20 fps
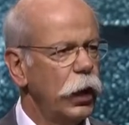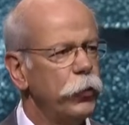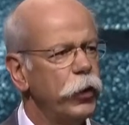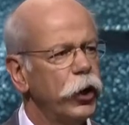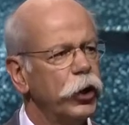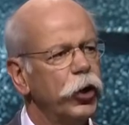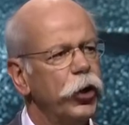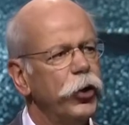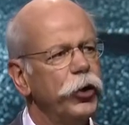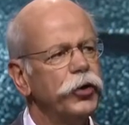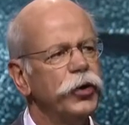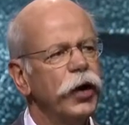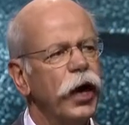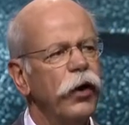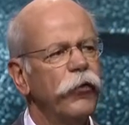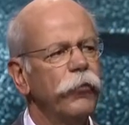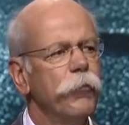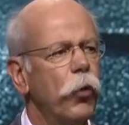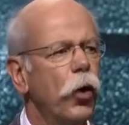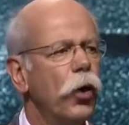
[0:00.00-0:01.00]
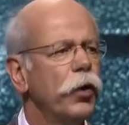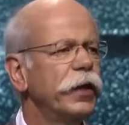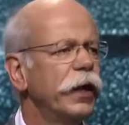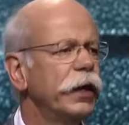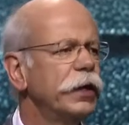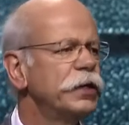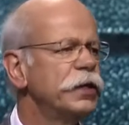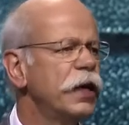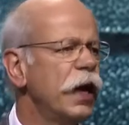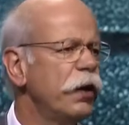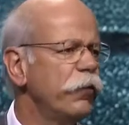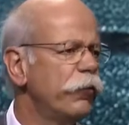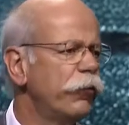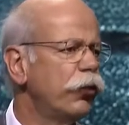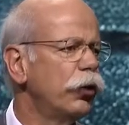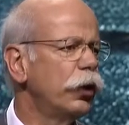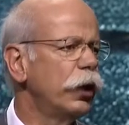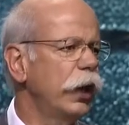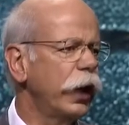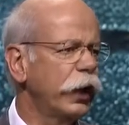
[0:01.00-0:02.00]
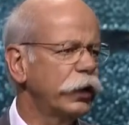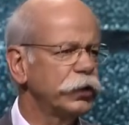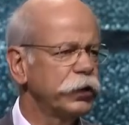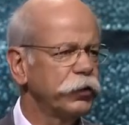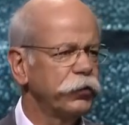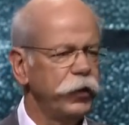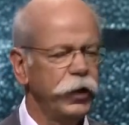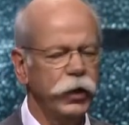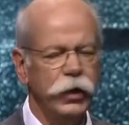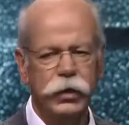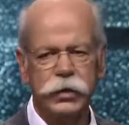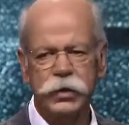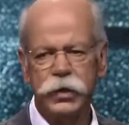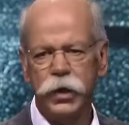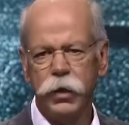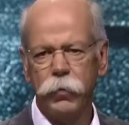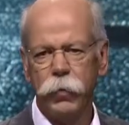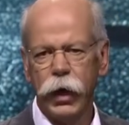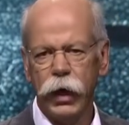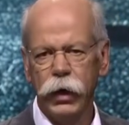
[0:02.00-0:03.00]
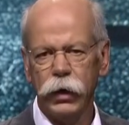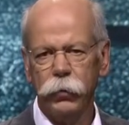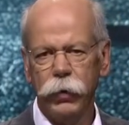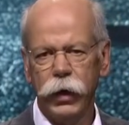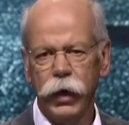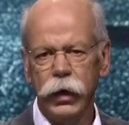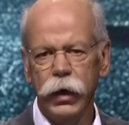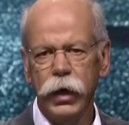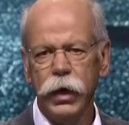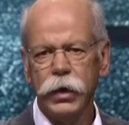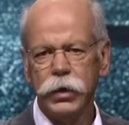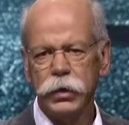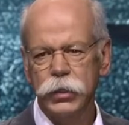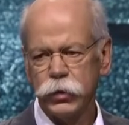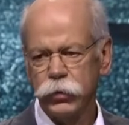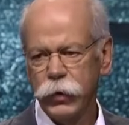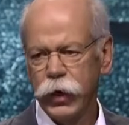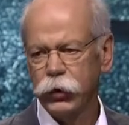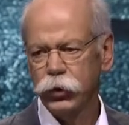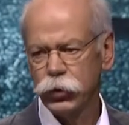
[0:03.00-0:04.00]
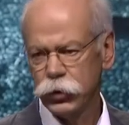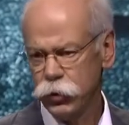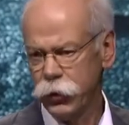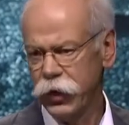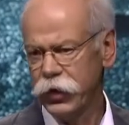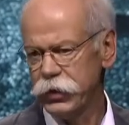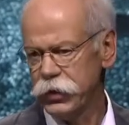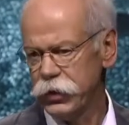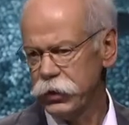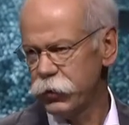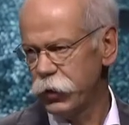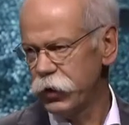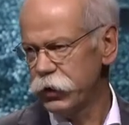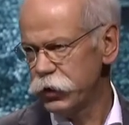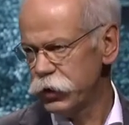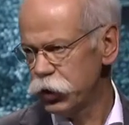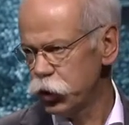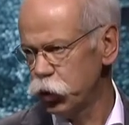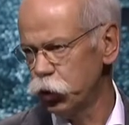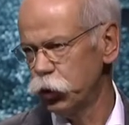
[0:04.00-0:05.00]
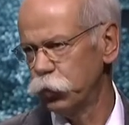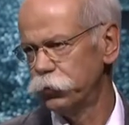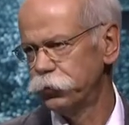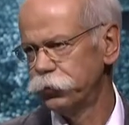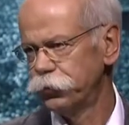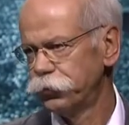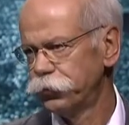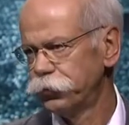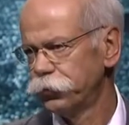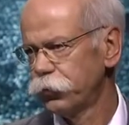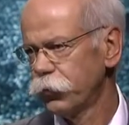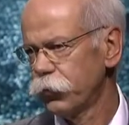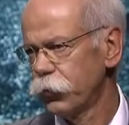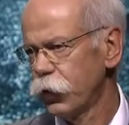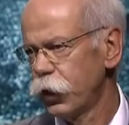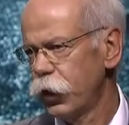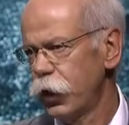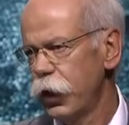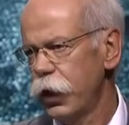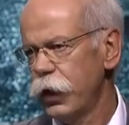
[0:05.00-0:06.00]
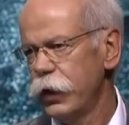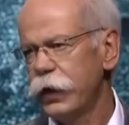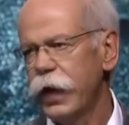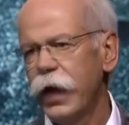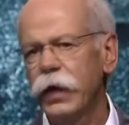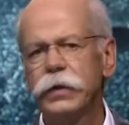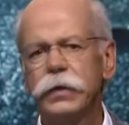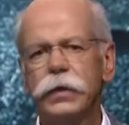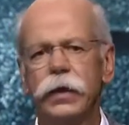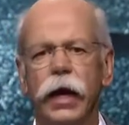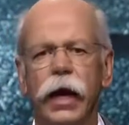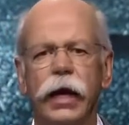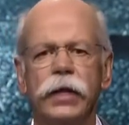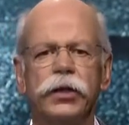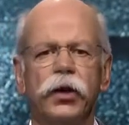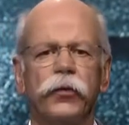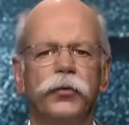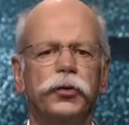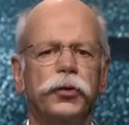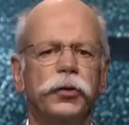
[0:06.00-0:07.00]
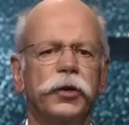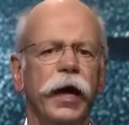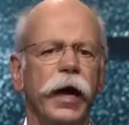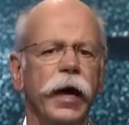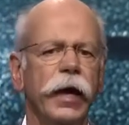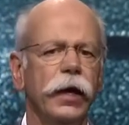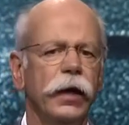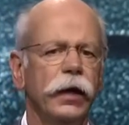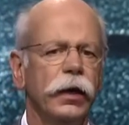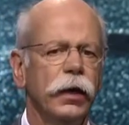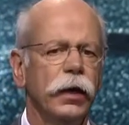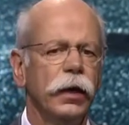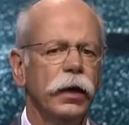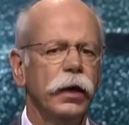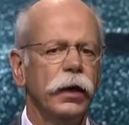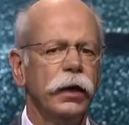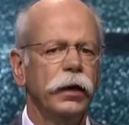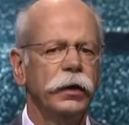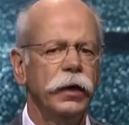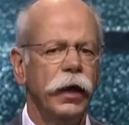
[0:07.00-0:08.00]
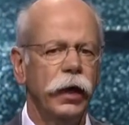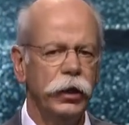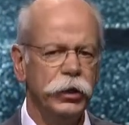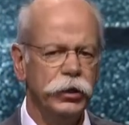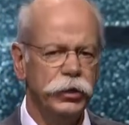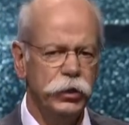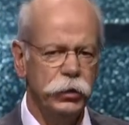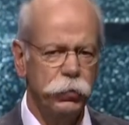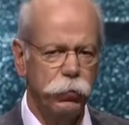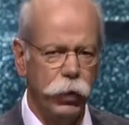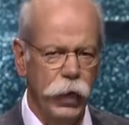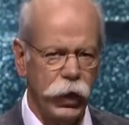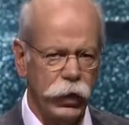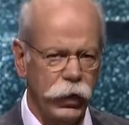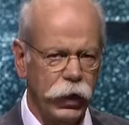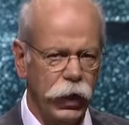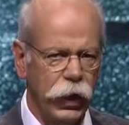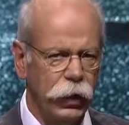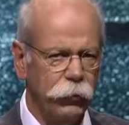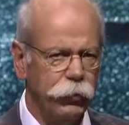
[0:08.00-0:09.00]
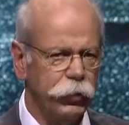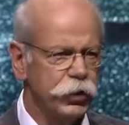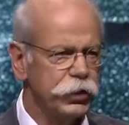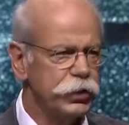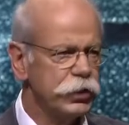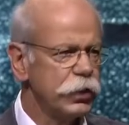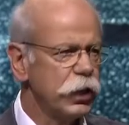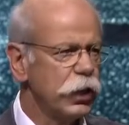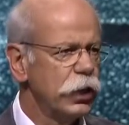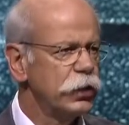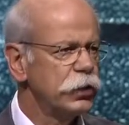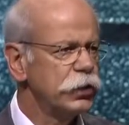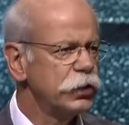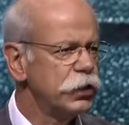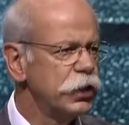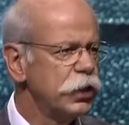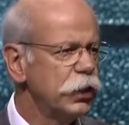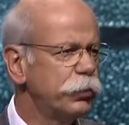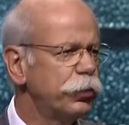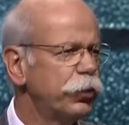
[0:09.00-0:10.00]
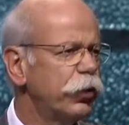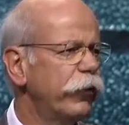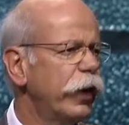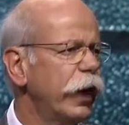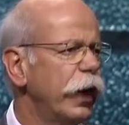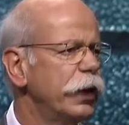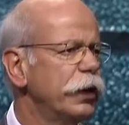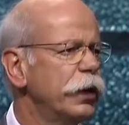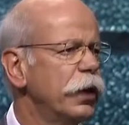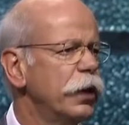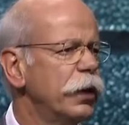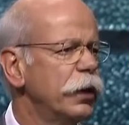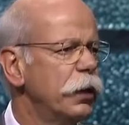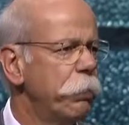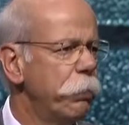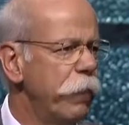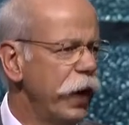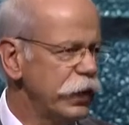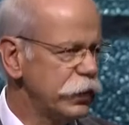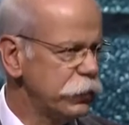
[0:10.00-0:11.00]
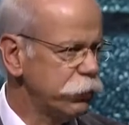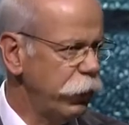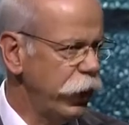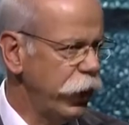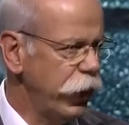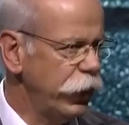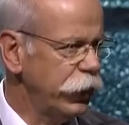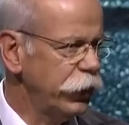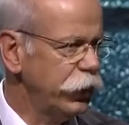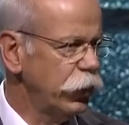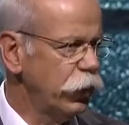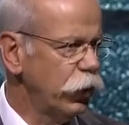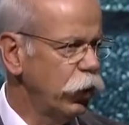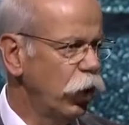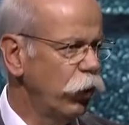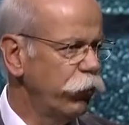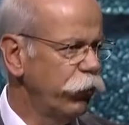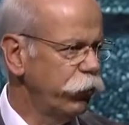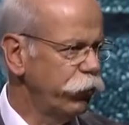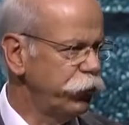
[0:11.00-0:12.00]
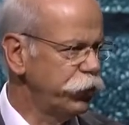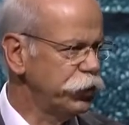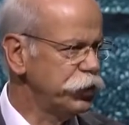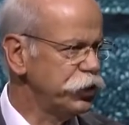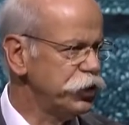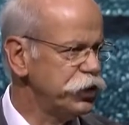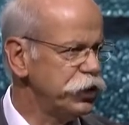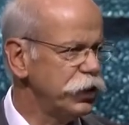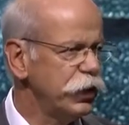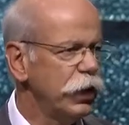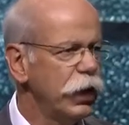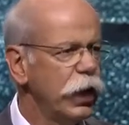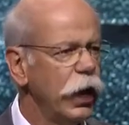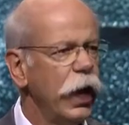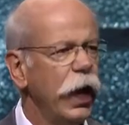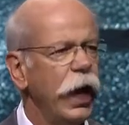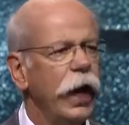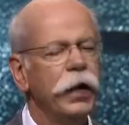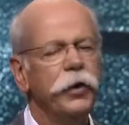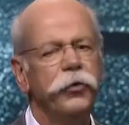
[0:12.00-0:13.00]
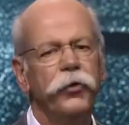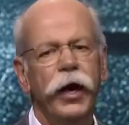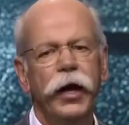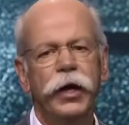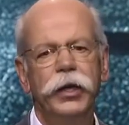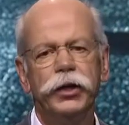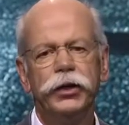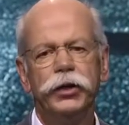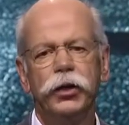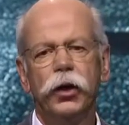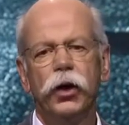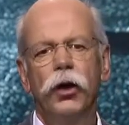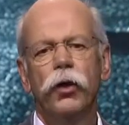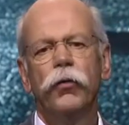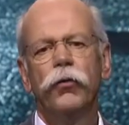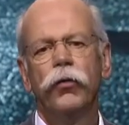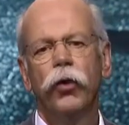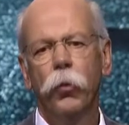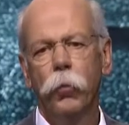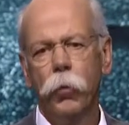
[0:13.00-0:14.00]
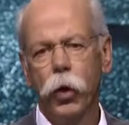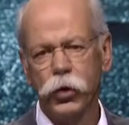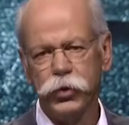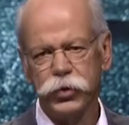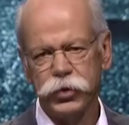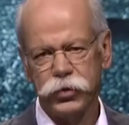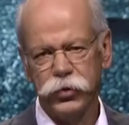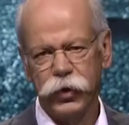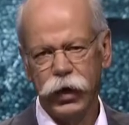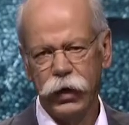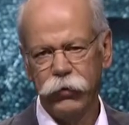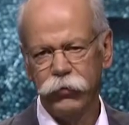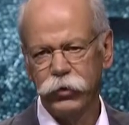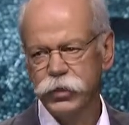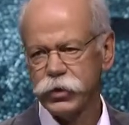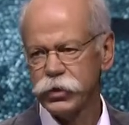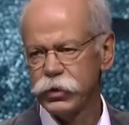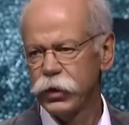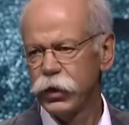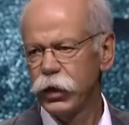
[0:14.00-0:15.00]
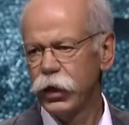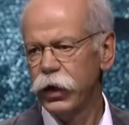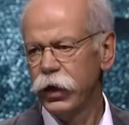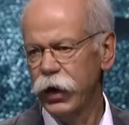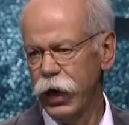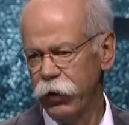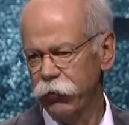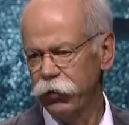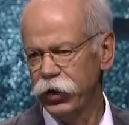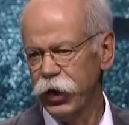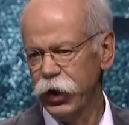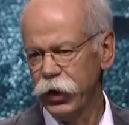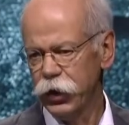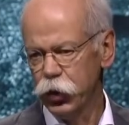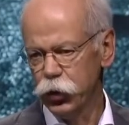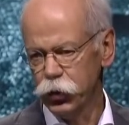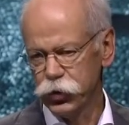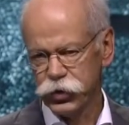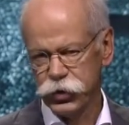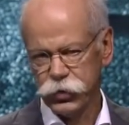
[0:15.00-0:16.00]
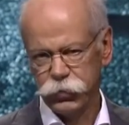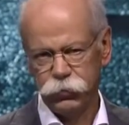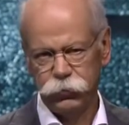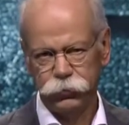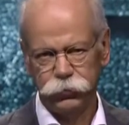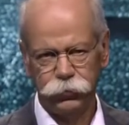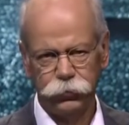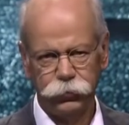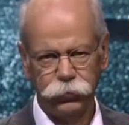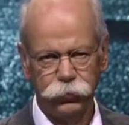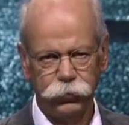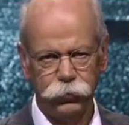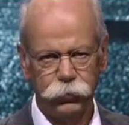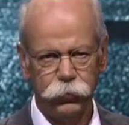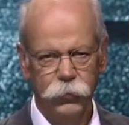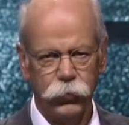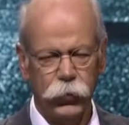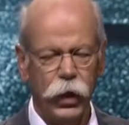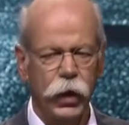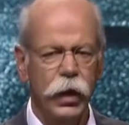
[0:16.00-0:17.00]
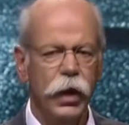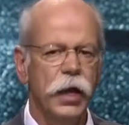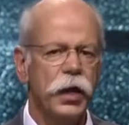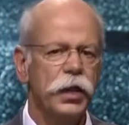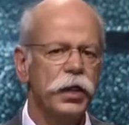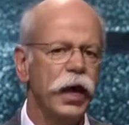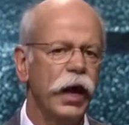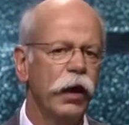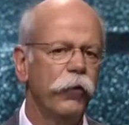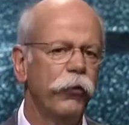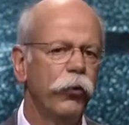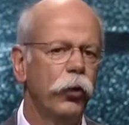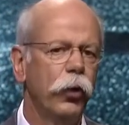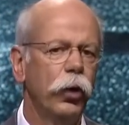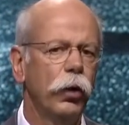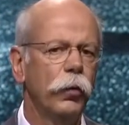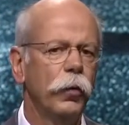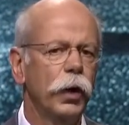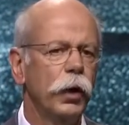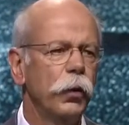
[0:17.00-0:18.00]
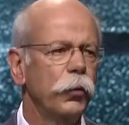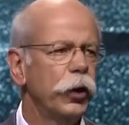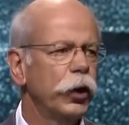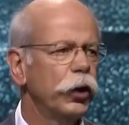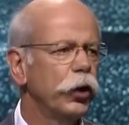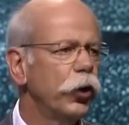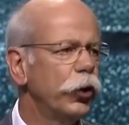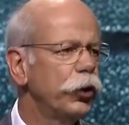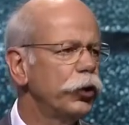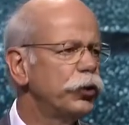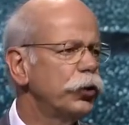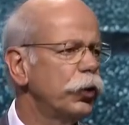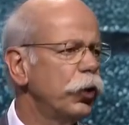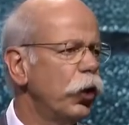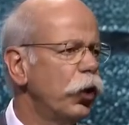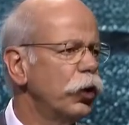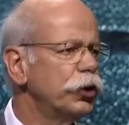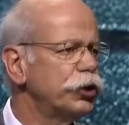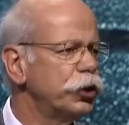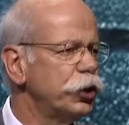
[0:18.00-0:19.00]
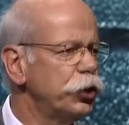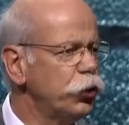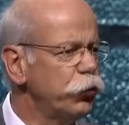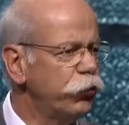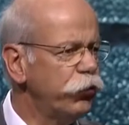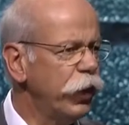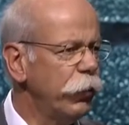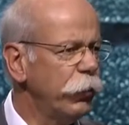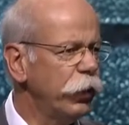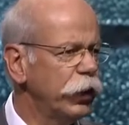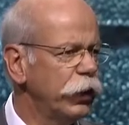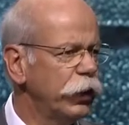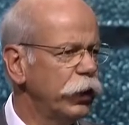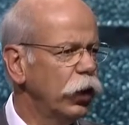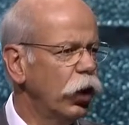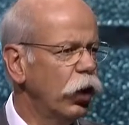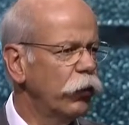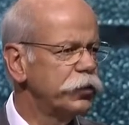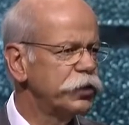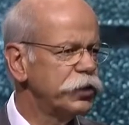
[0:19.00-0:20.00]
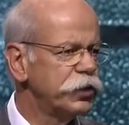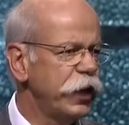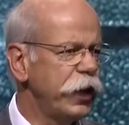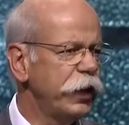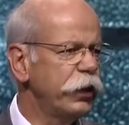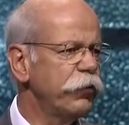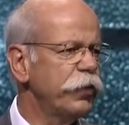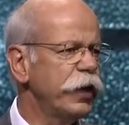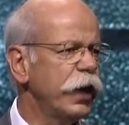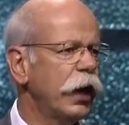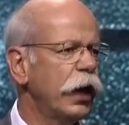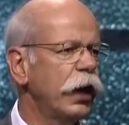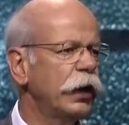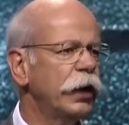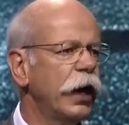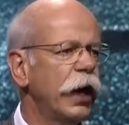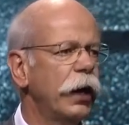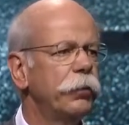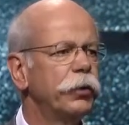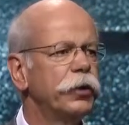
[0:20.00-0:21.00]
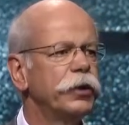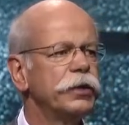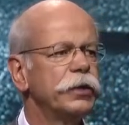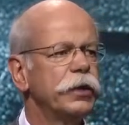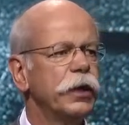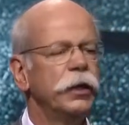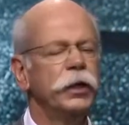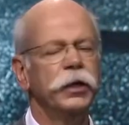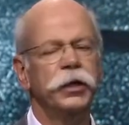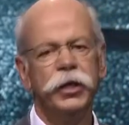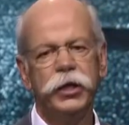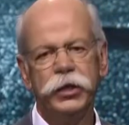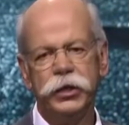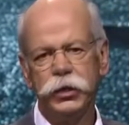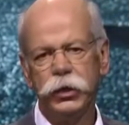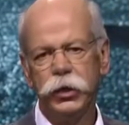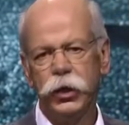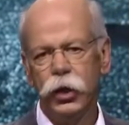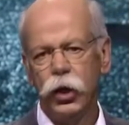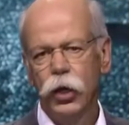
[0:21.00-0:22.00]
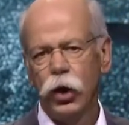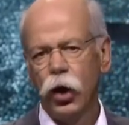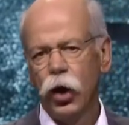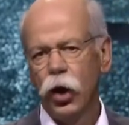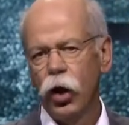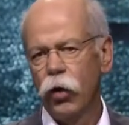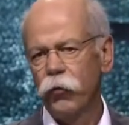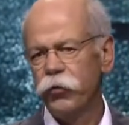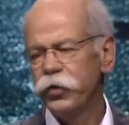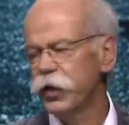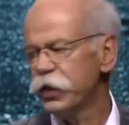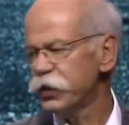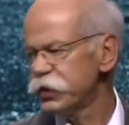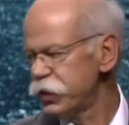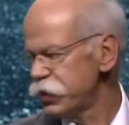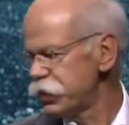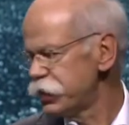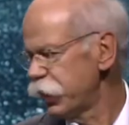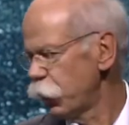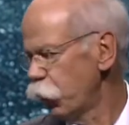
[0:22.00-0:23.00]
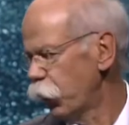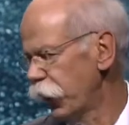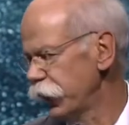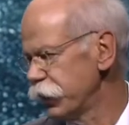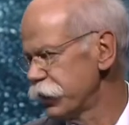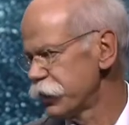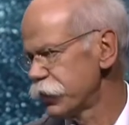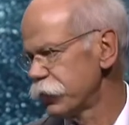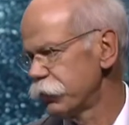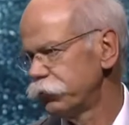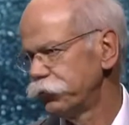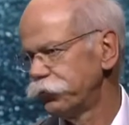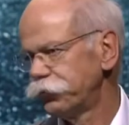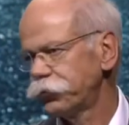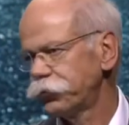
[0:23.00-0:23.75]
we are going to have more than 10 fully electric vehicles in the market by 2022. Yet, as of today, intelligent plug-in hybrids still provide the best blend of efficiency and range for most drivers in everyday use. Therefore, we are going to launch a new family of state-of-the-art hybrids in addition of the existing ones.